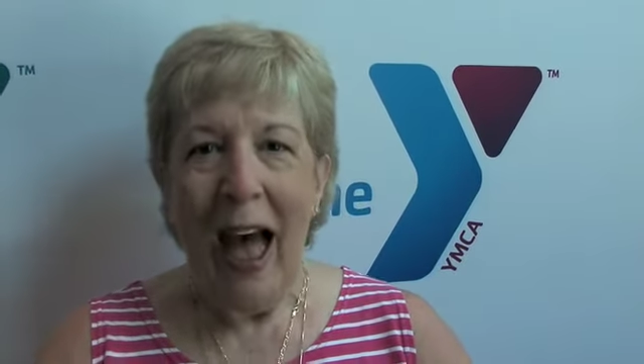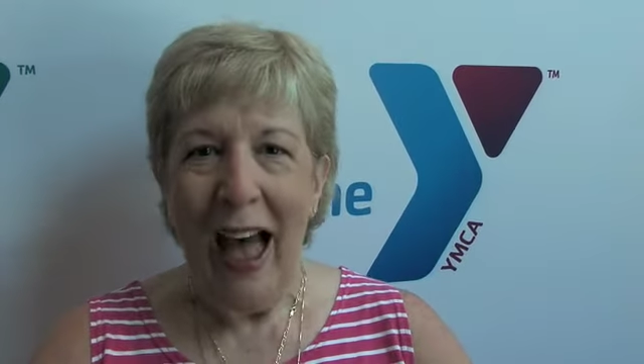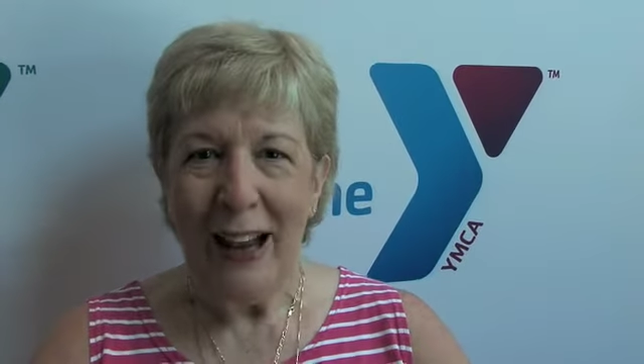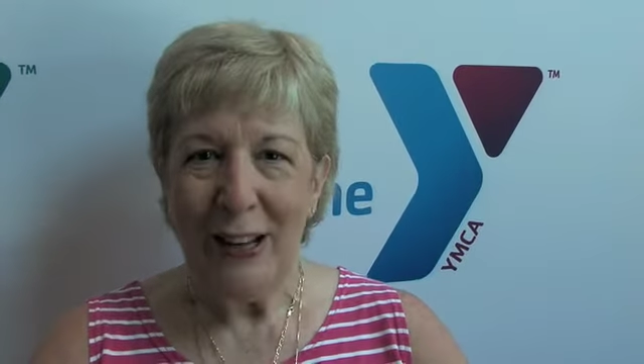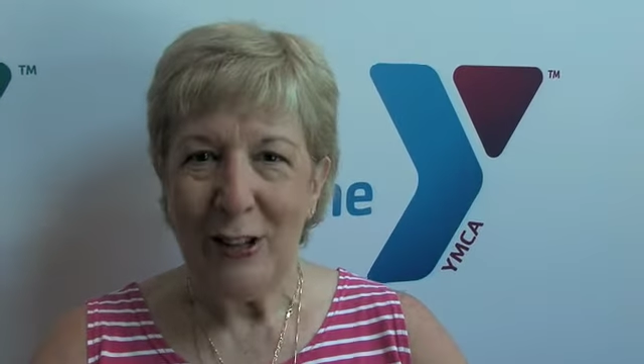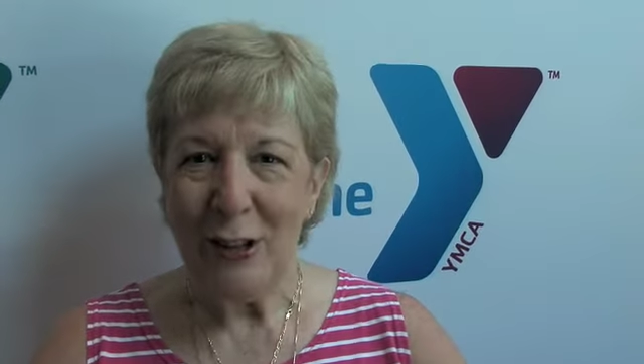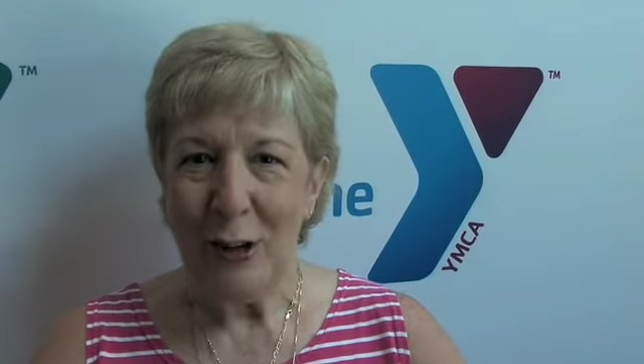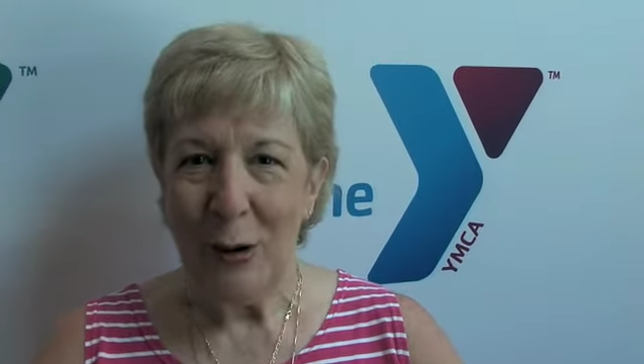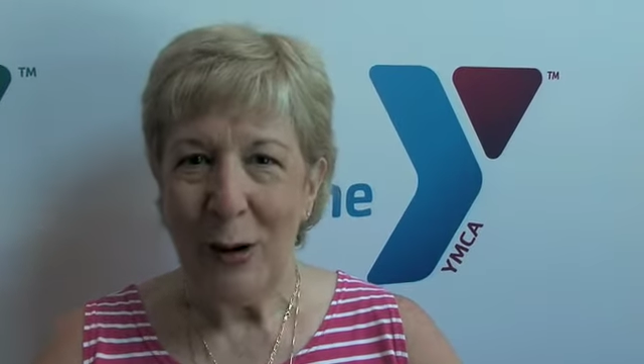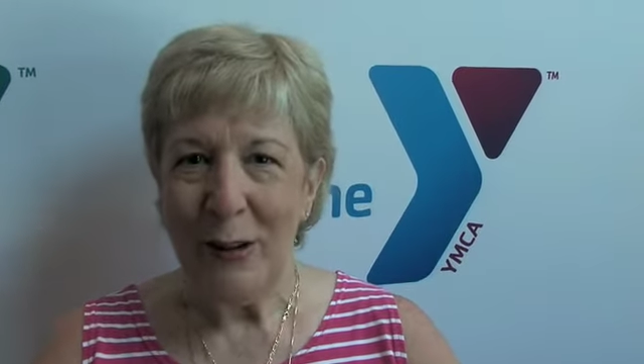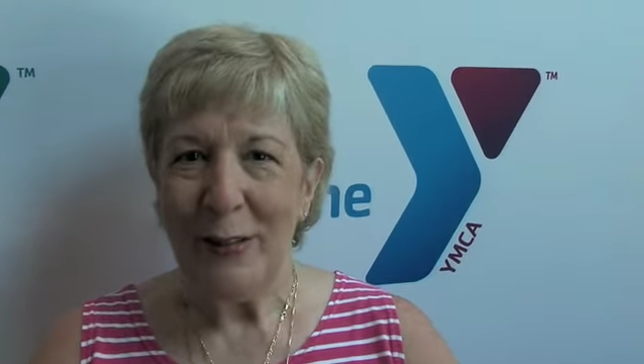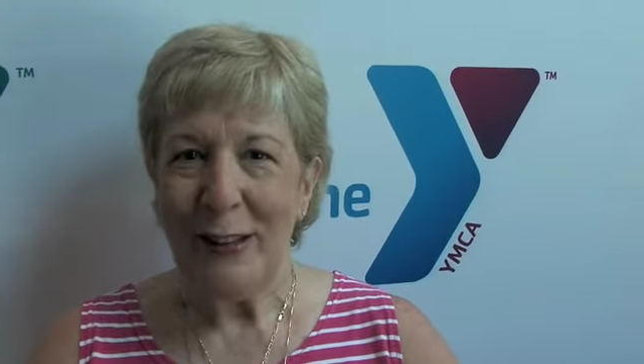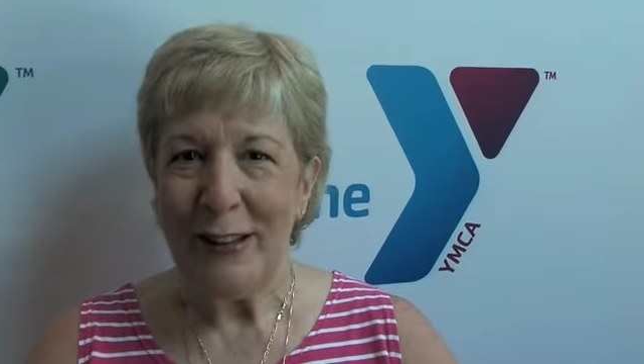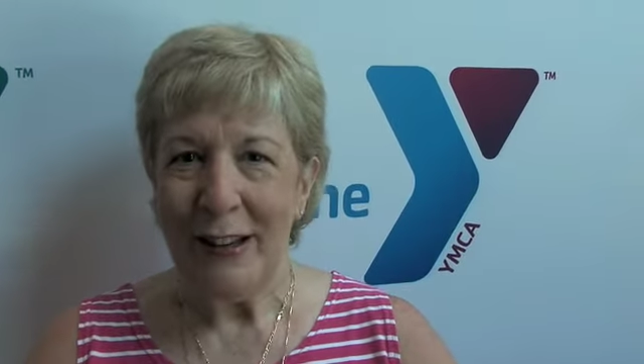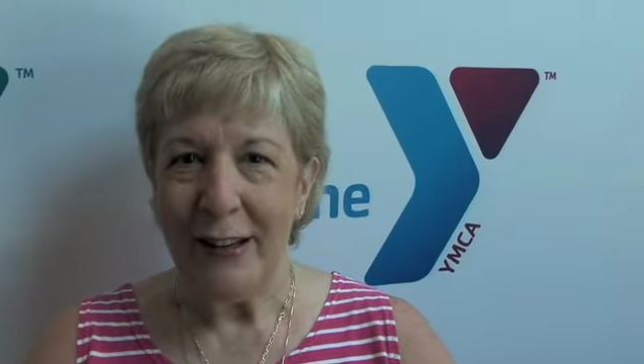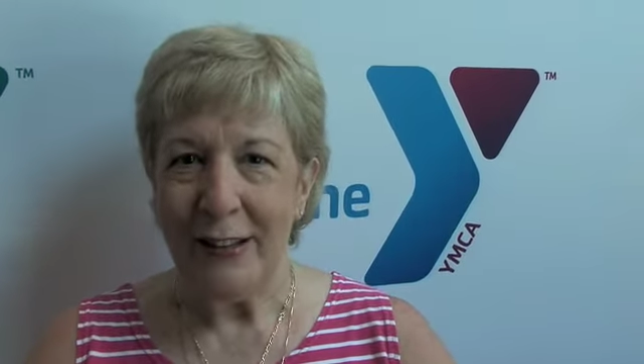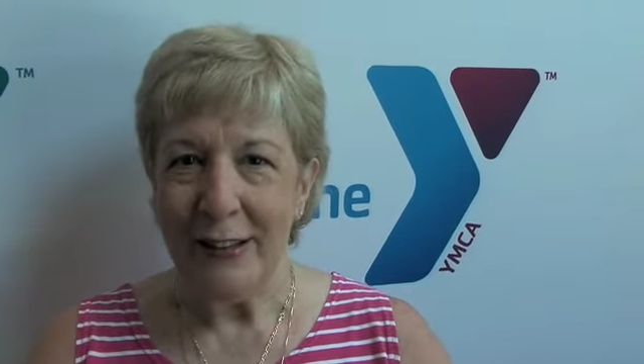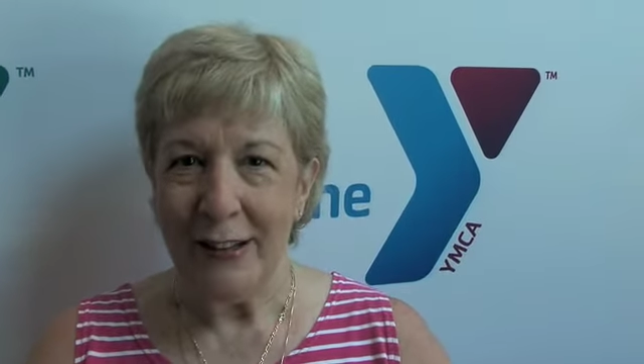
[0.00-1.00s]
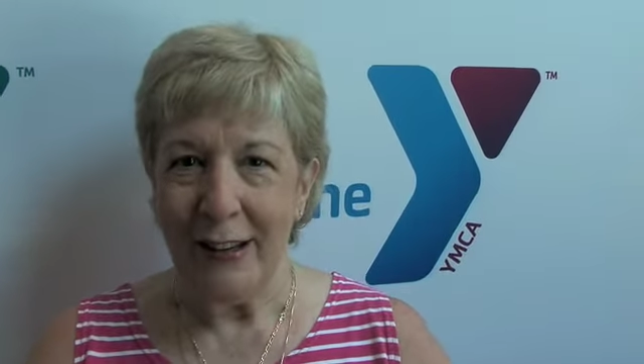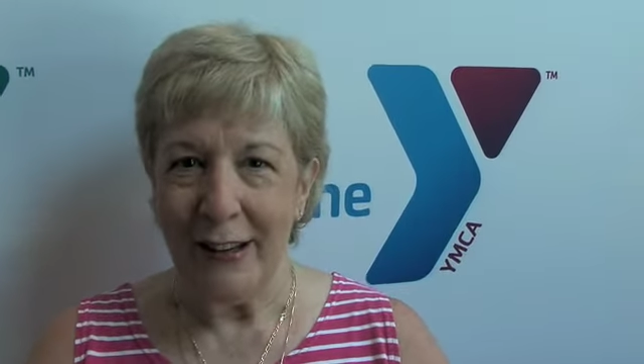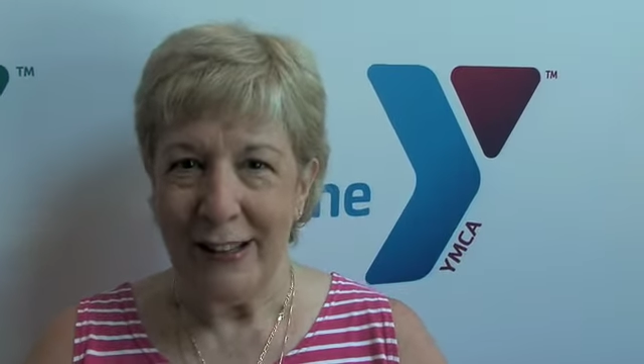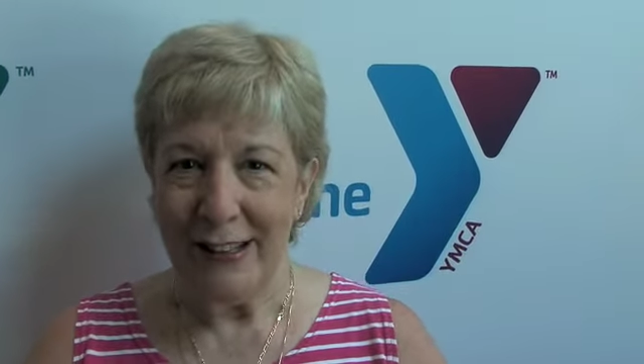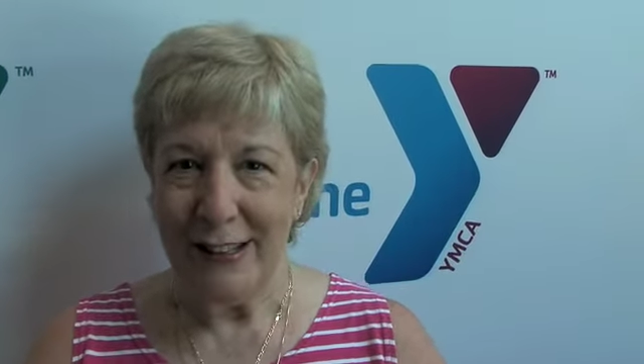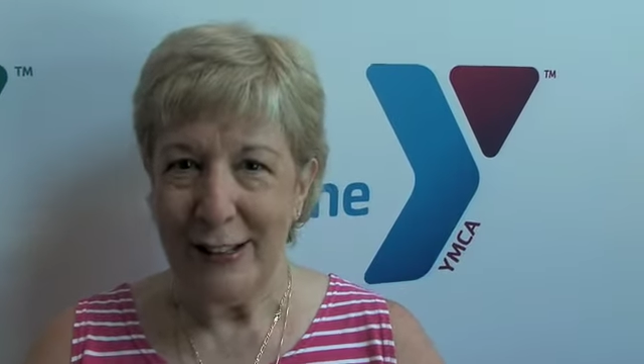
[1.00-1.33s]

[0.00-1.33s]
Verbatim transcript: I joined the uh,